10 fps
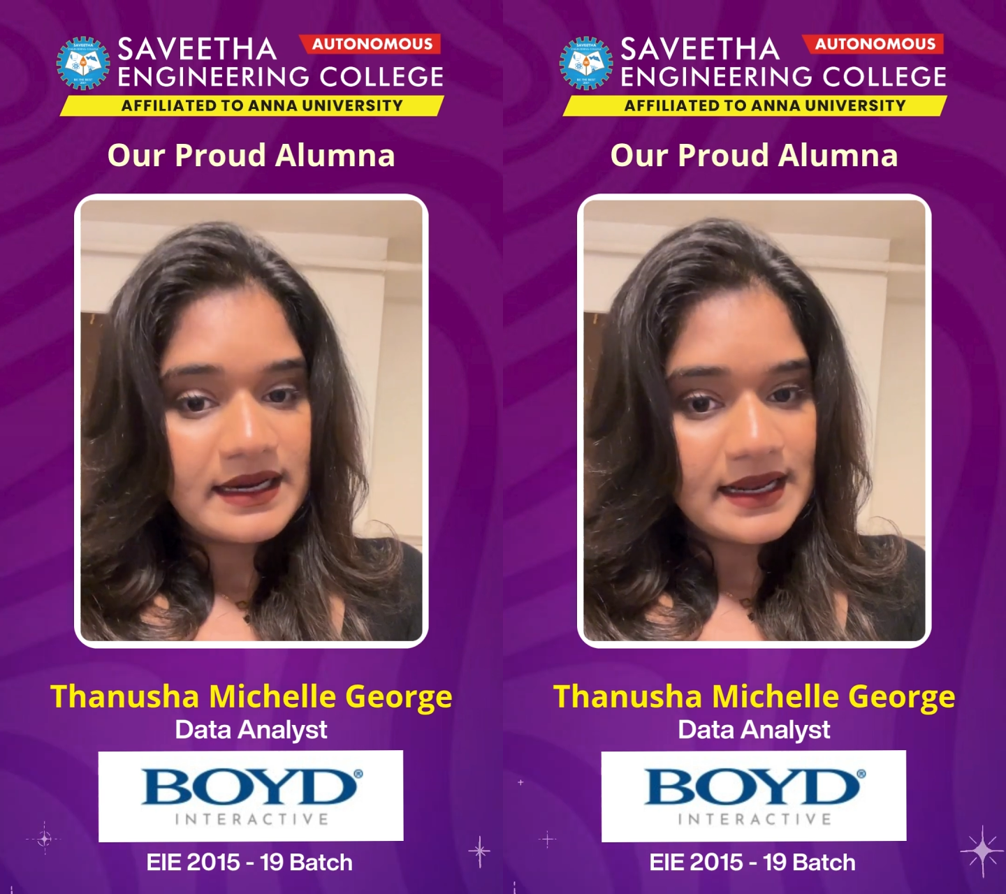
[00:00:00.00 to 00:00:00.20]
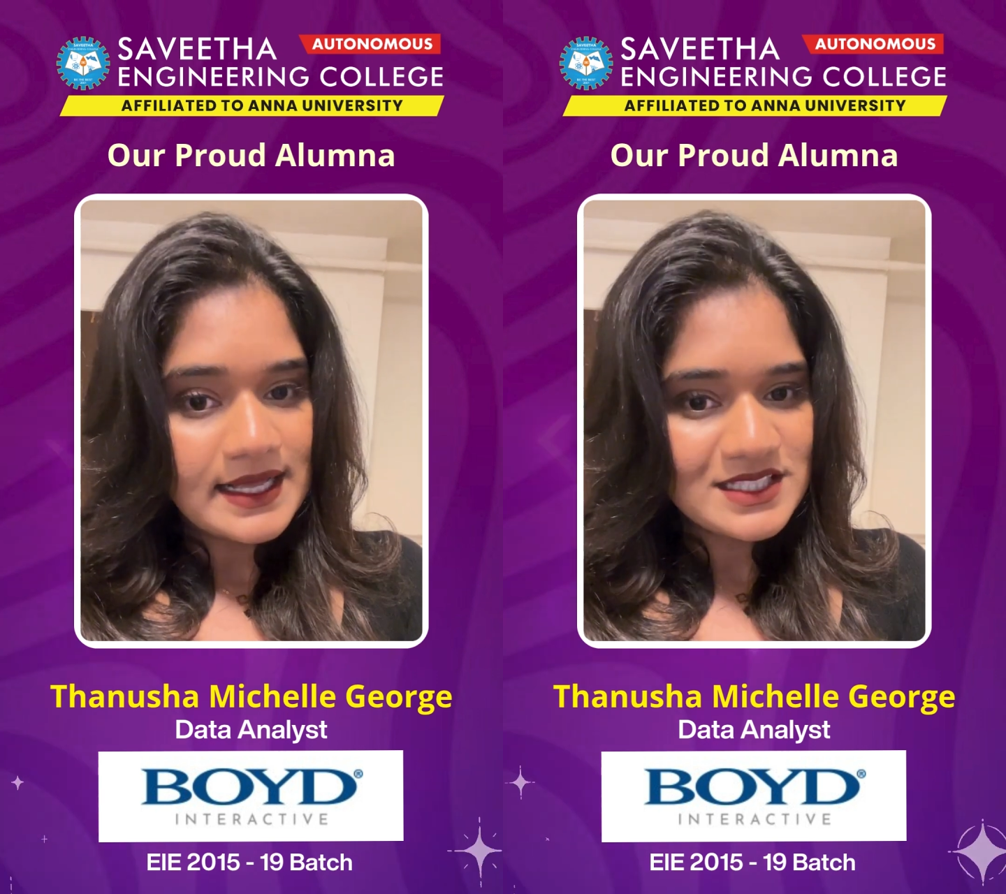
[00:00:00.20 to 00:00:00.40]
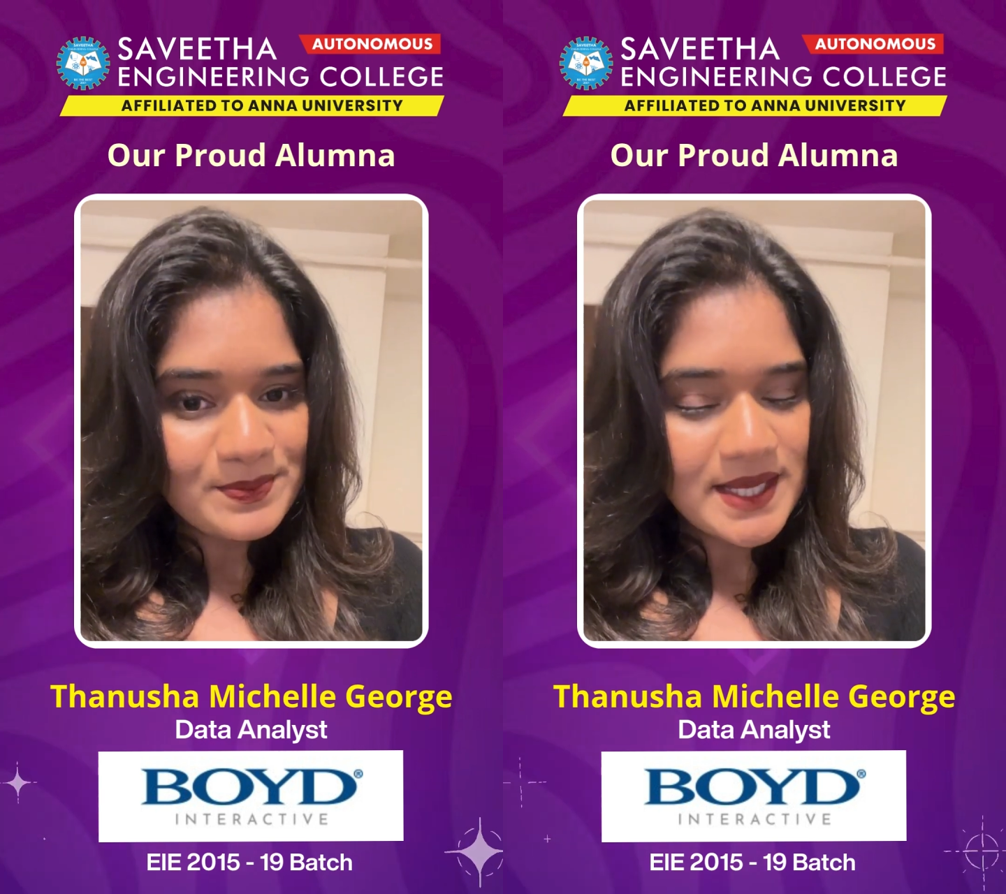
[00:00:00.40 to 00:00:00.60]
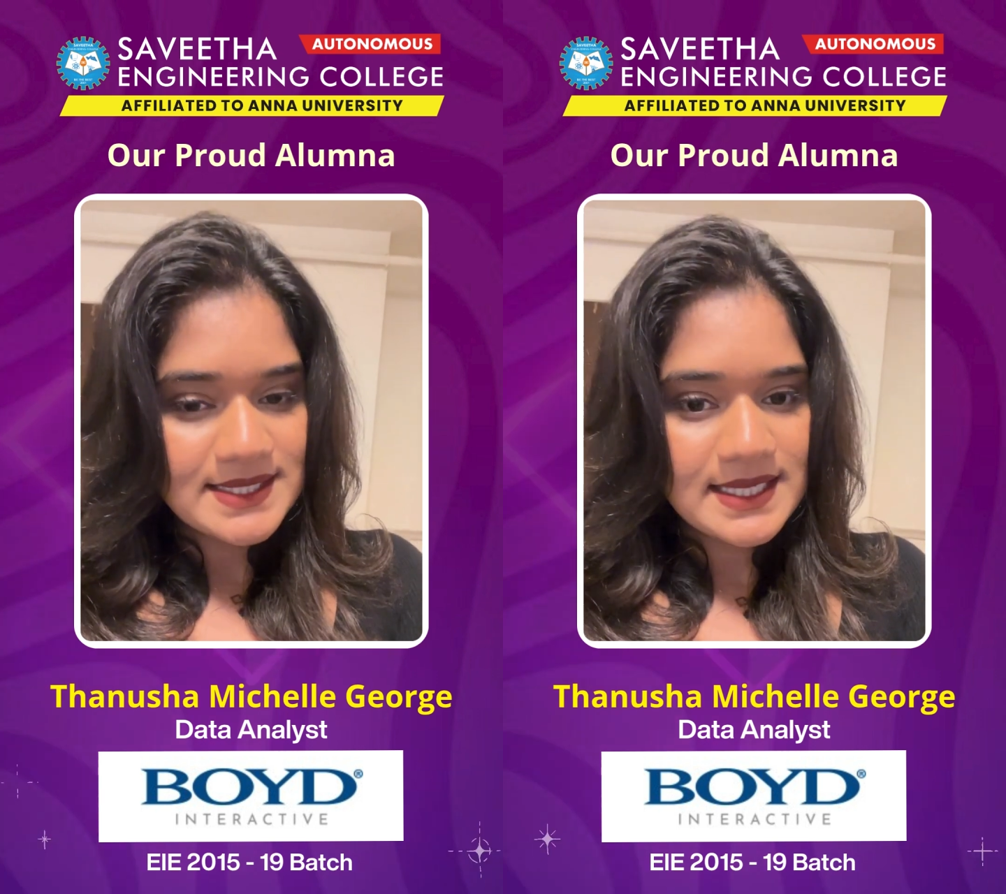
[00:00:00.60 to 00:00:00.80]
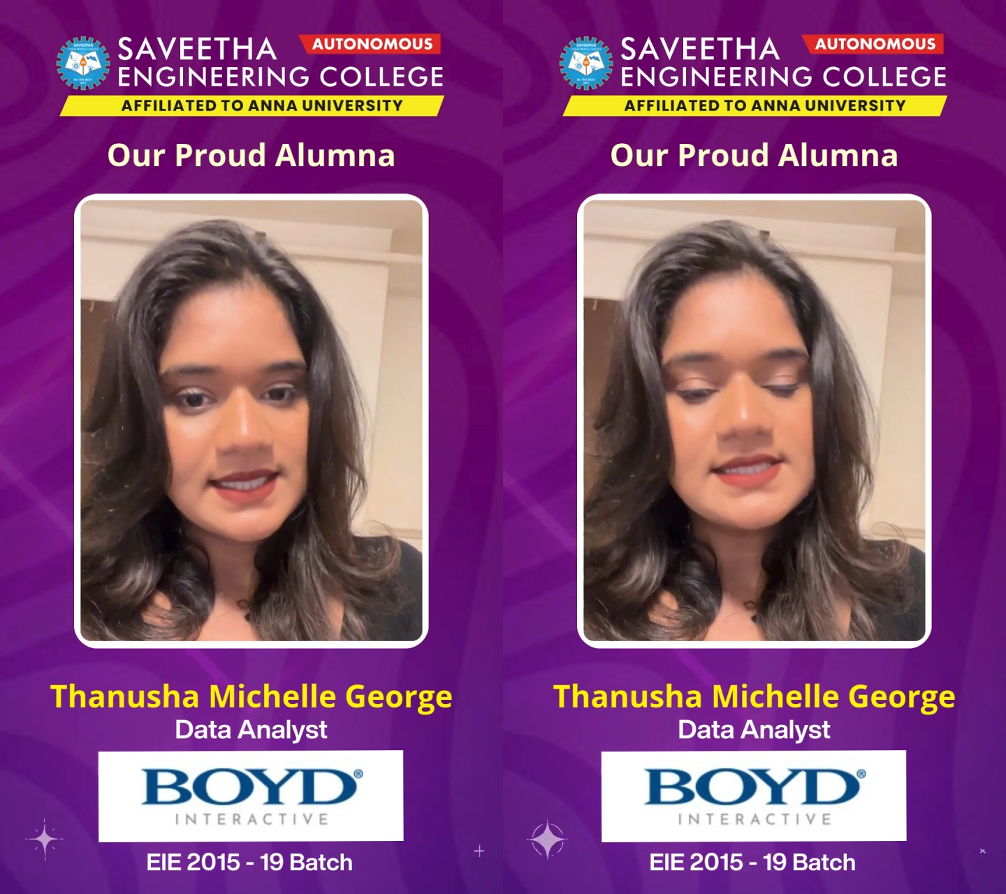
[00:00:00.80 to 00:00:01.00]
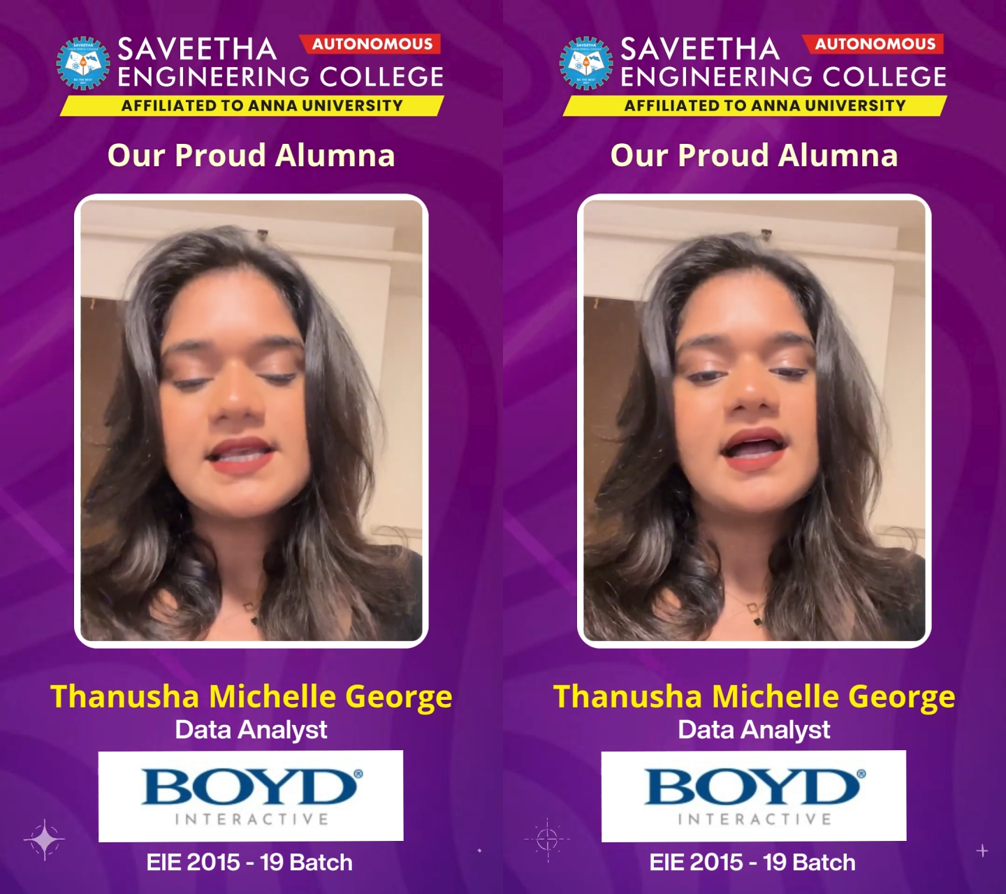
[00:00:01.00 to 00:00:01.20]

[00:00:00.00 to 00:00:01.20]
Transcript: enhance my skills,